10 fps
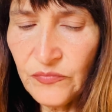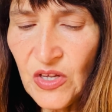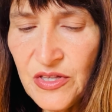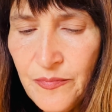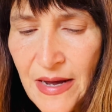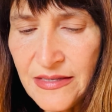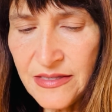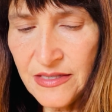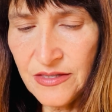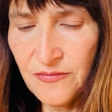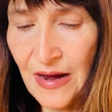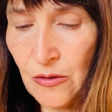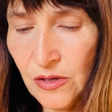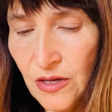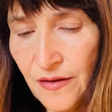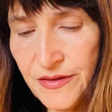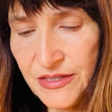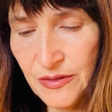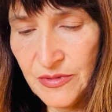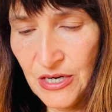The best disavowal of the
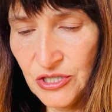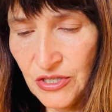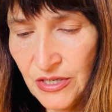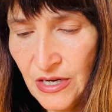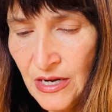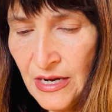temptation